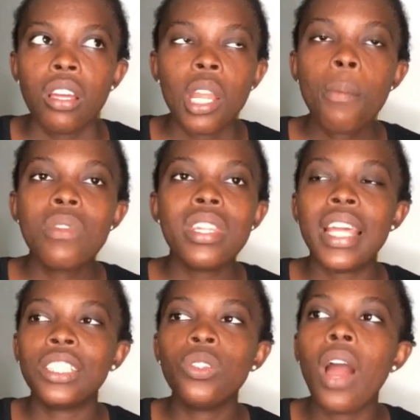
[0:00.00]

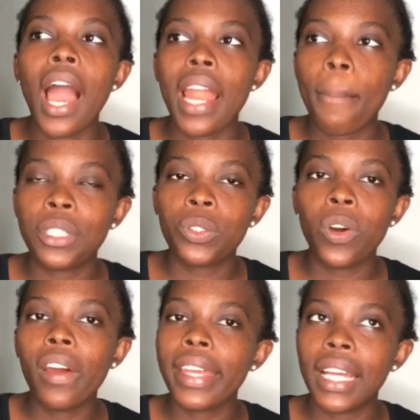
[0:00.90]
There's no how that person
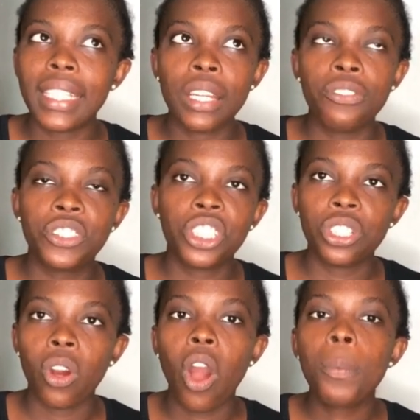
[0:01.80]
going to get that
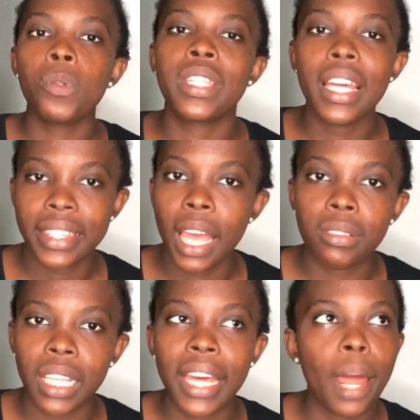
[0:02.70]
notification up to 10
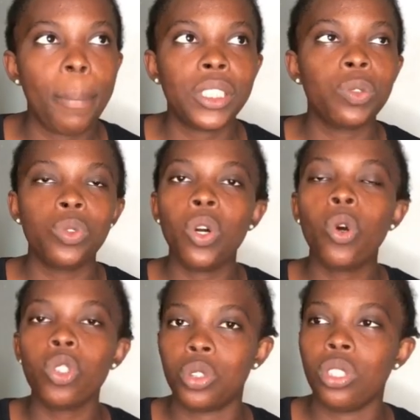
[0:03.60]
times, and that person will not
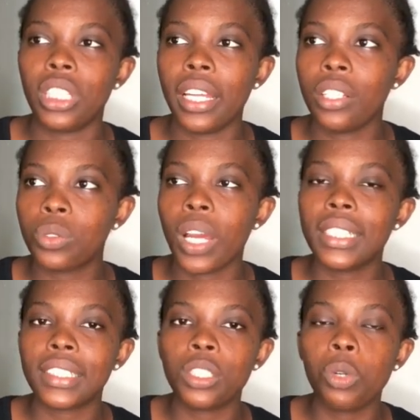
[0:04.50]
go to your channel to go
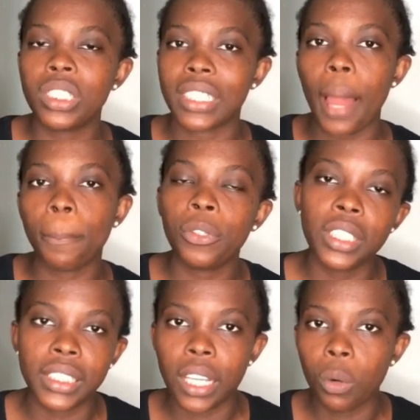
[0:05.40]
and see what's
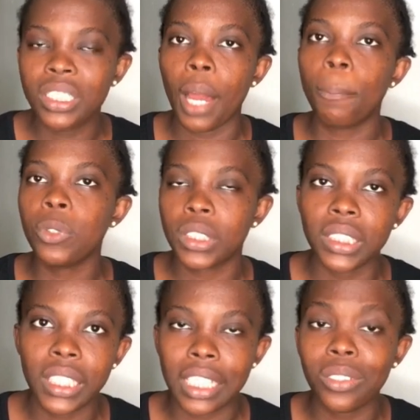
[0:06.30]
happening there, what you're posting there.